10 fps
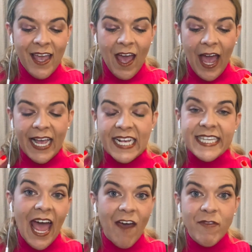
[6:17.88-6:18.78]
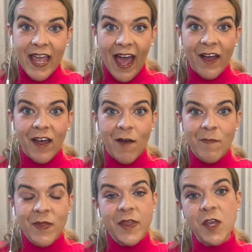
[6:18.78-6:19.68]
I guess, have the
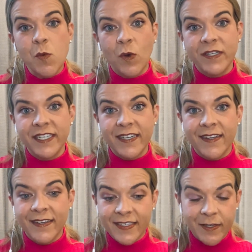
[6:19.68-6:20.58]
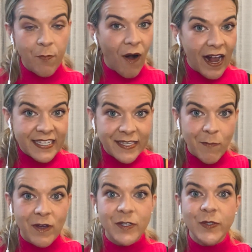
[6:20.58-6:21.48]
outcome that you want to surprise
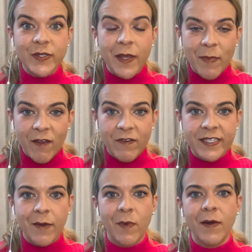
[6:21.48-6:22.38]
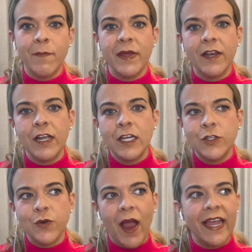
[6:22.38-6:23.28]
someone, do something for someone, but
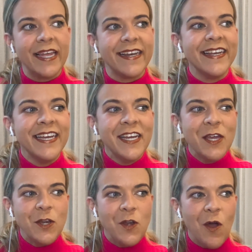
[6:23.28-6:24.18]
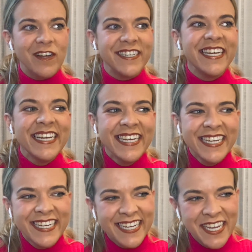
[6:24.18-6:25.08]
try and not
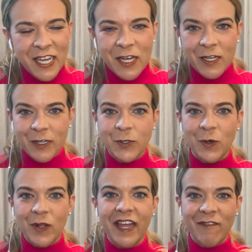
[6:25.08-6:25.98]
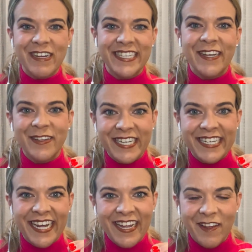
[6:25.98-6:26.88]
control every single
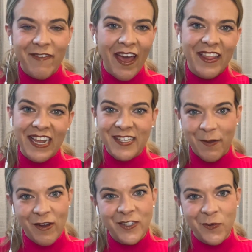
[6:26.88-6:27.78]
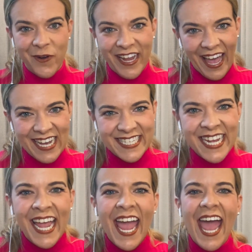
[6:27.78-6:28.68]
detail of how that is going to work out.
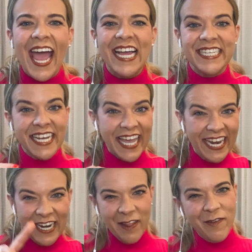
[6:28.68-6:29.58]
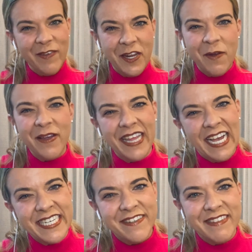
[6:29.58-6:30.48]
And again, another video at the
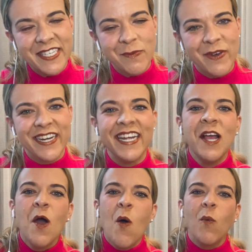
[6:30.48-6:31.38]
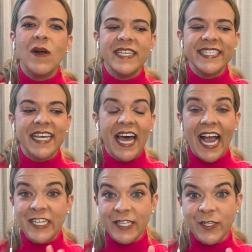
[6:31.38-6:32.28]
end of this one was uh,
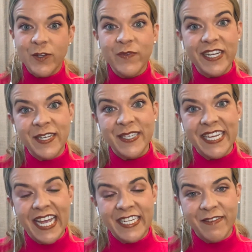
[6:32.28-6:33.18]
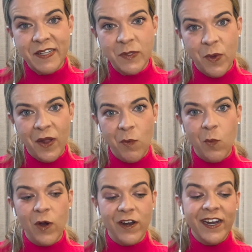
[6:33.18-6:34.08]
actually two videos at the end of this one
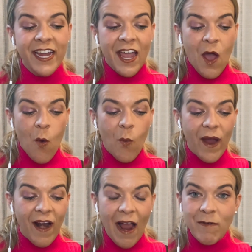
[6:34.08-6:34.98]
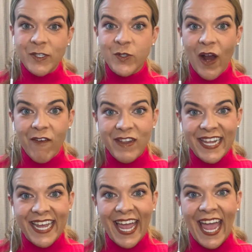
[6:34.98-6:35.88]
were where I was
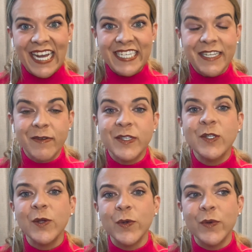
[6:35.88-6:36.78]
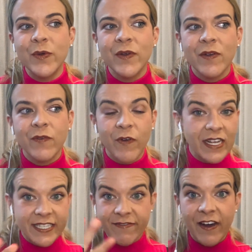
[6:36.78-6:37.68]
traveling and there was two
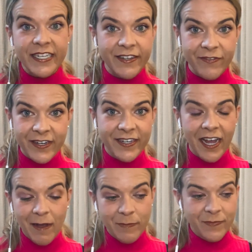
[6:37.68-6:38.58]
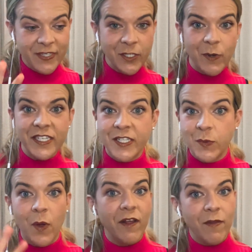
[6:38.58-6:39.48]
friends, very different um, situations.
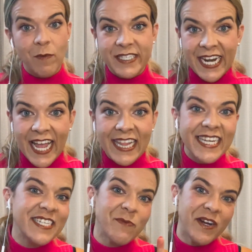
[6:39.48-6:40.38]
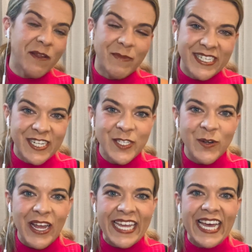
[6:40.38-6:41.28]
One of them was in England and one of them was in
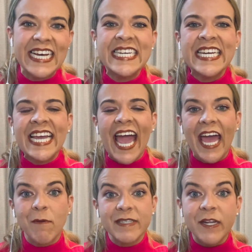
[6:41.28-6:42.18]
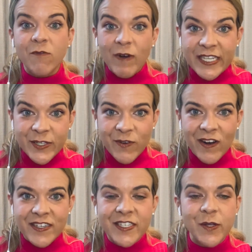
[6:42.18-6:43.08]
Australia and it was at a
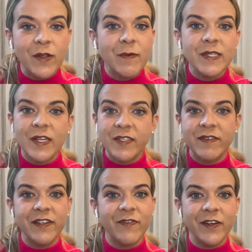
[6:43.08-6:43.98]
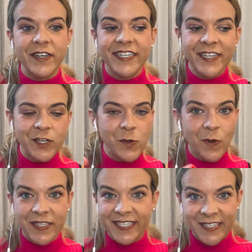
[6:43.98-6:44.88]
restaurant. So there was lots of different
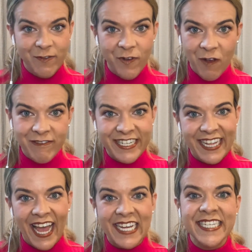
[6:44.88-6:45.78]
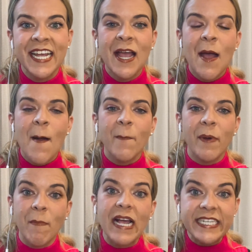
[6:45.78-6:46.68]
nuances involved in that.
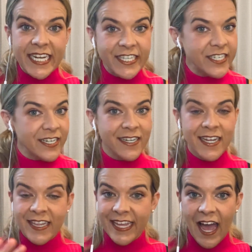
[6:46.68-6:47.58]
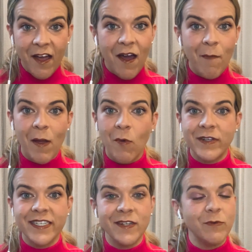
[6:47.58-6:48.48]
But my intention, the outcome I
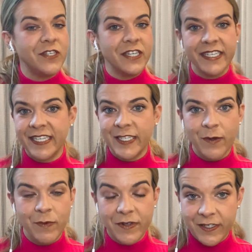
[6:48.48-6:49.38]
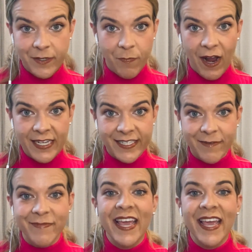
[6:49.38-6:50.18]
wanted was just to su surprise them.